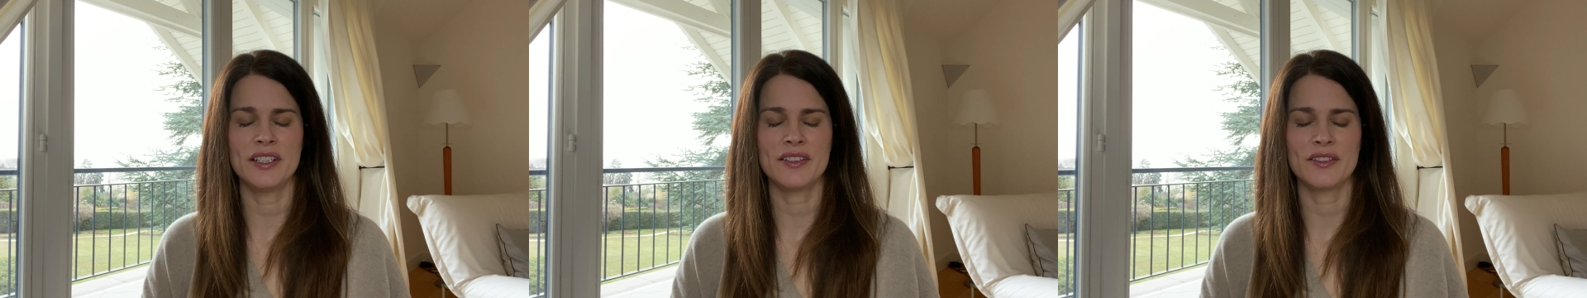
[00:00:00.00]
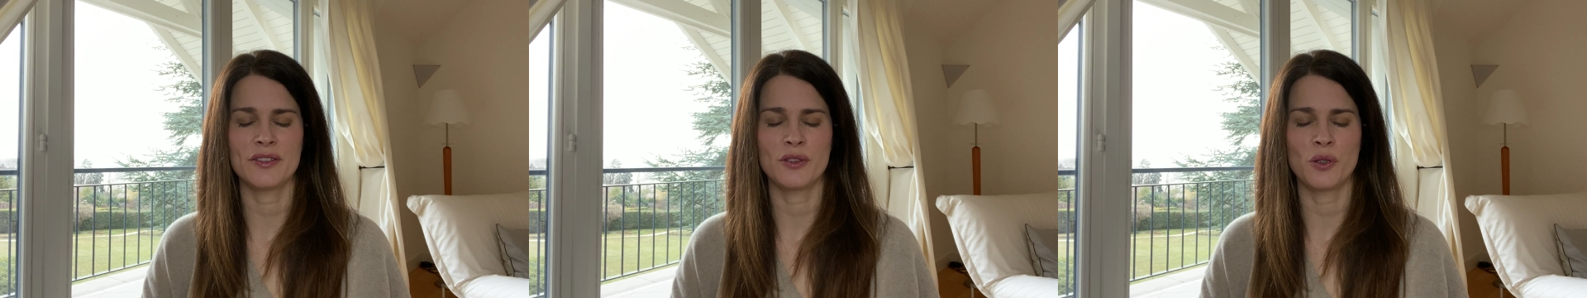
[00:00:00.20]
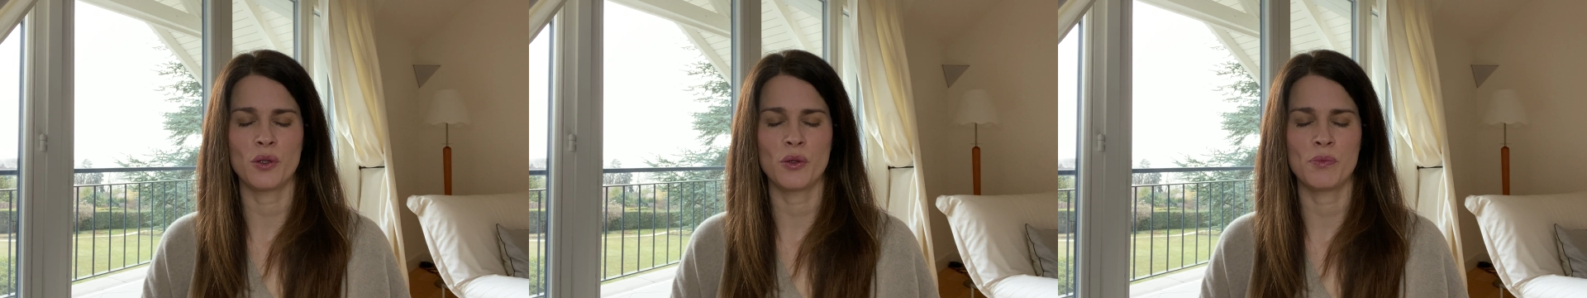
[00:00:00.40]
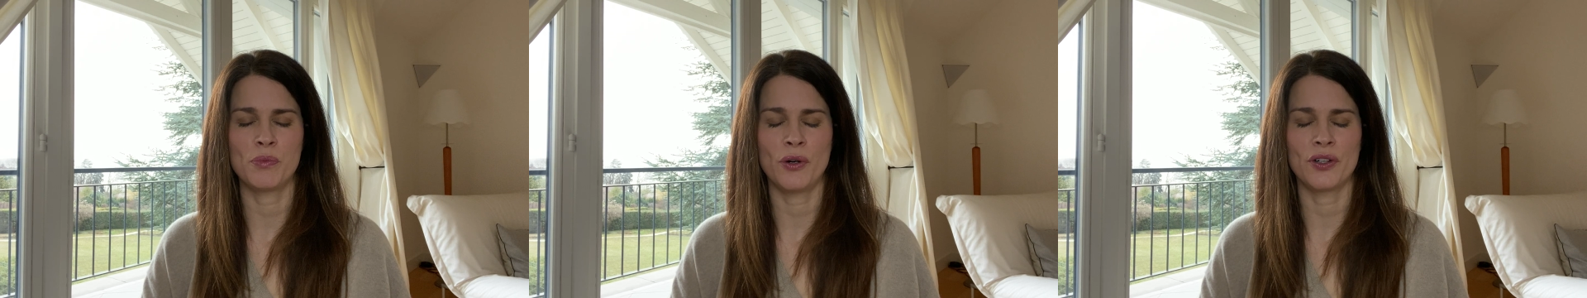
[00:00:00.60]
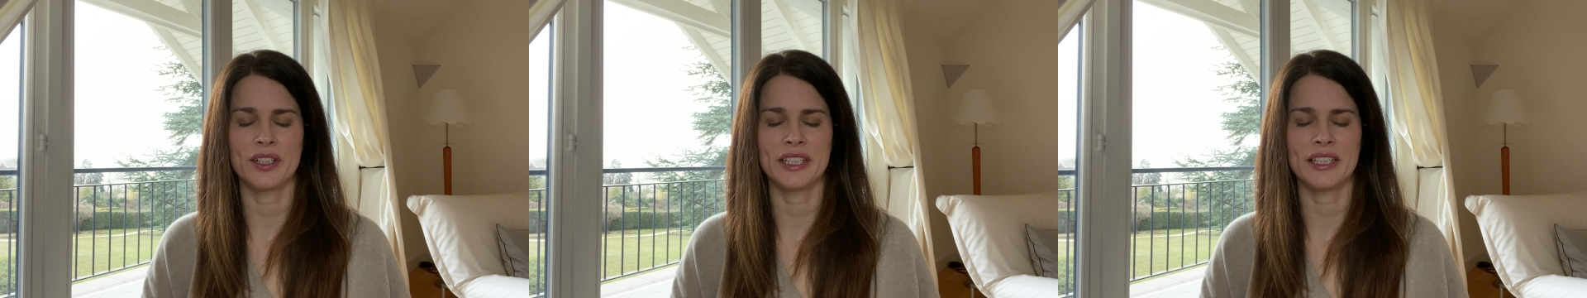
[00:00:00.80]
in your
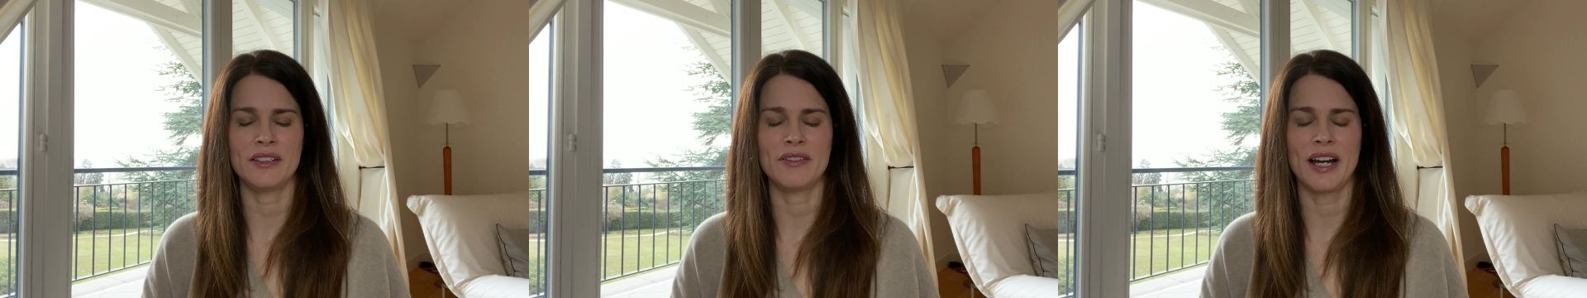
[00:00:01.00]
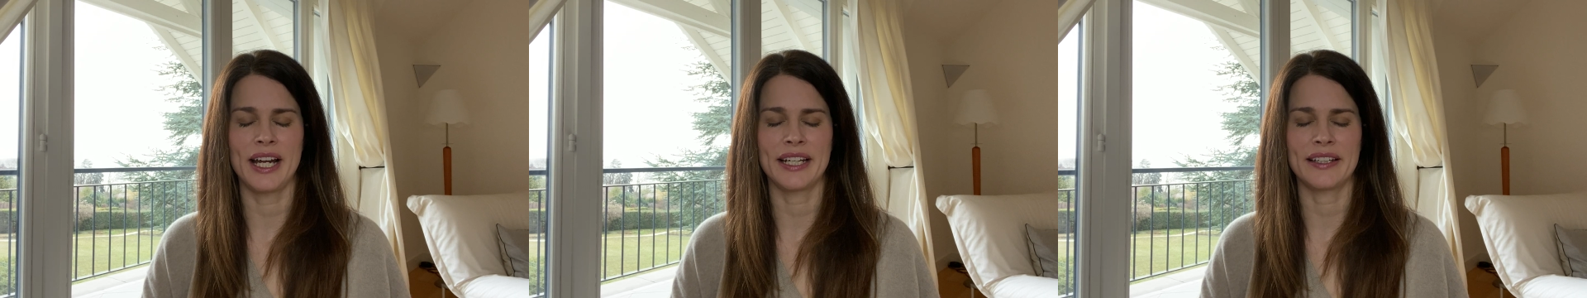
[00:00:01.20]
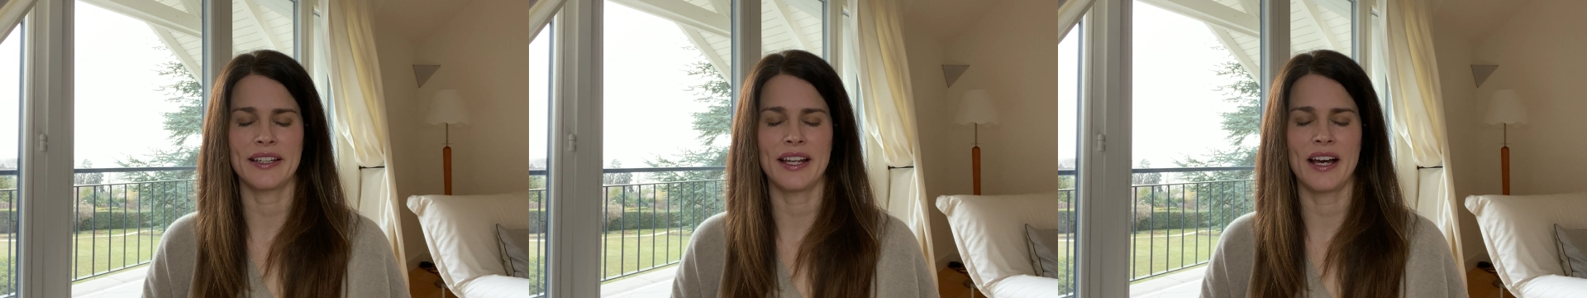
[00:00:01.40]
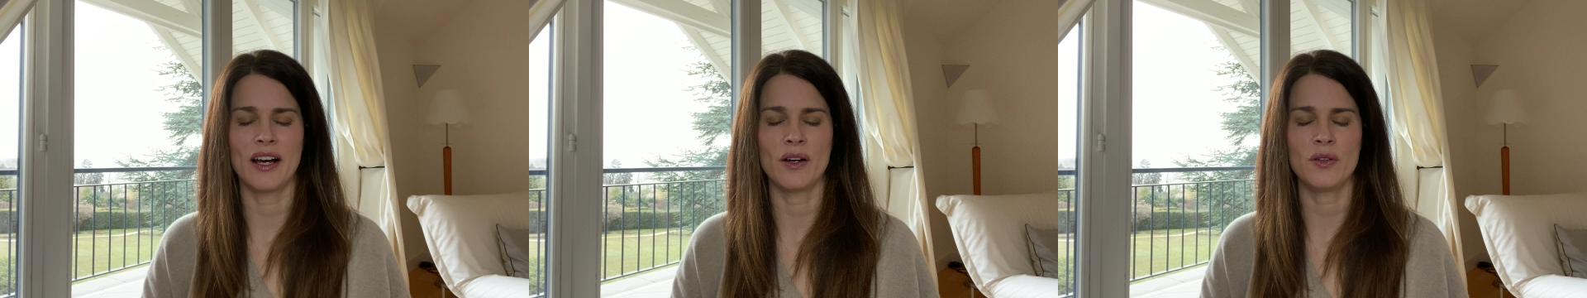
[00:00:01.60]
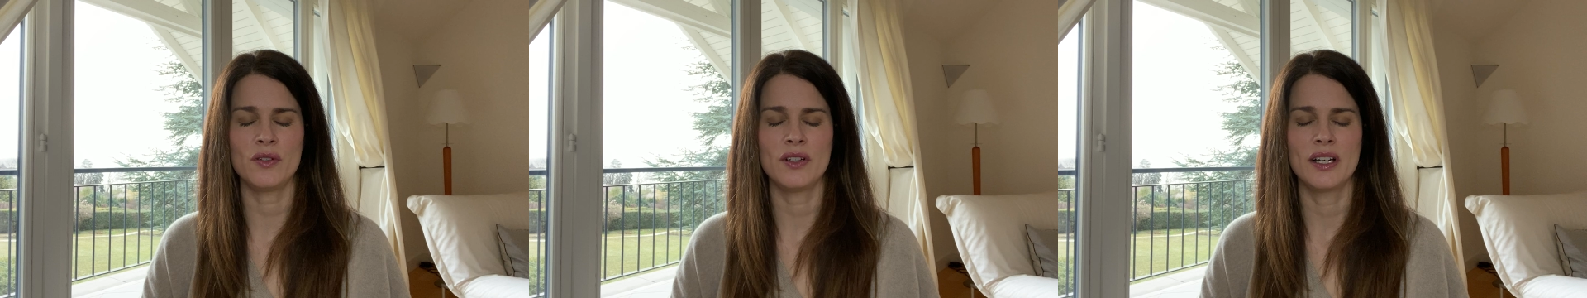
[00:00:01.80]
body right
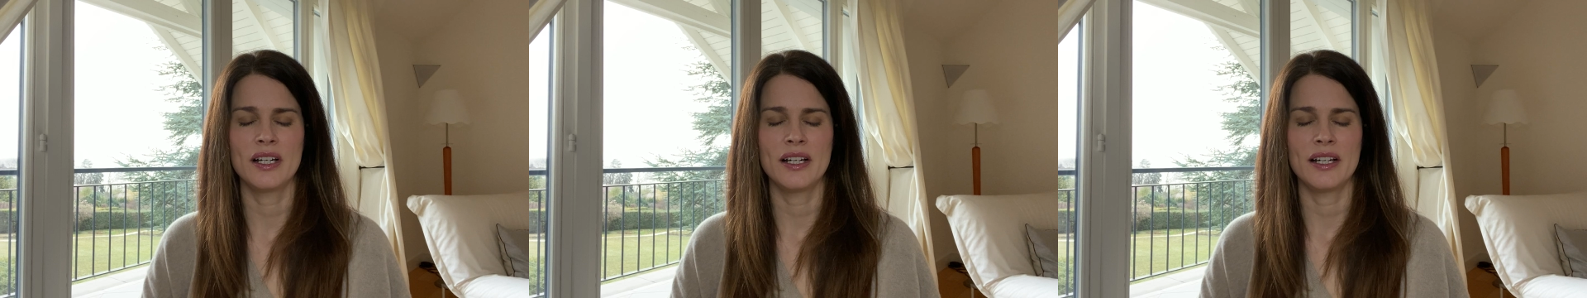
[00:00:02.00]
now,